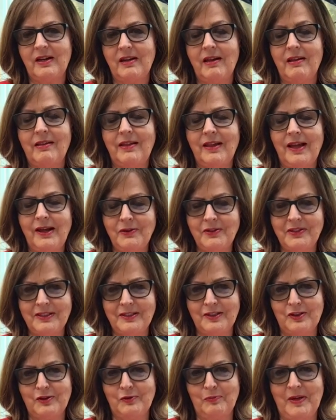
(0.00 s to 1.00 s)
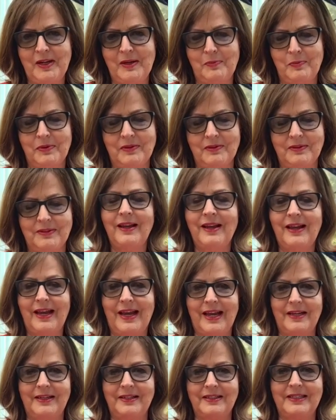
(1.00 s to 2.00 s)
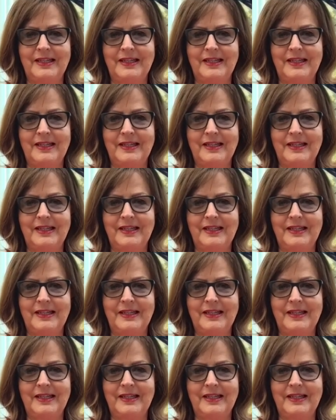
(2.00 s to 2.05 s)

thousands of people's hands.